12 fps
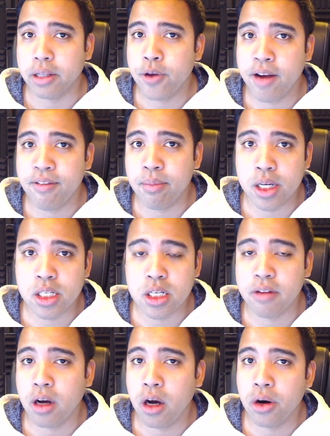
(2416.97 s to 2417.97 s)
If you have a budget
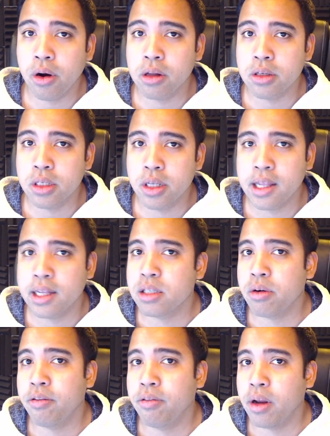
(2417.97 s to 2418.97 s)
of $100 a day, that's
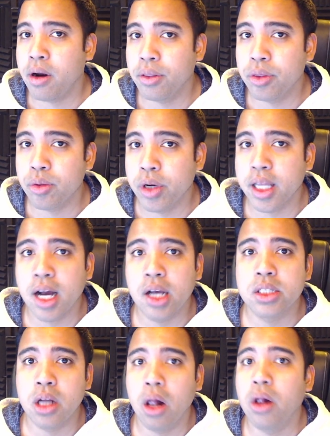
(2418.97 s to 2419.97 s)
roughly around
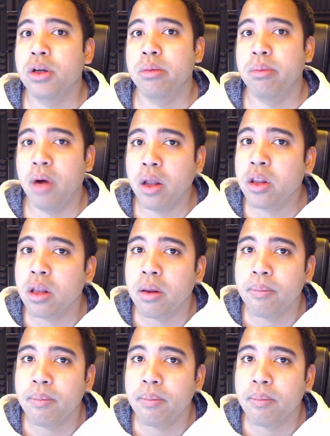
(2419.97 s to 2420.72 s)
$3,000 a month.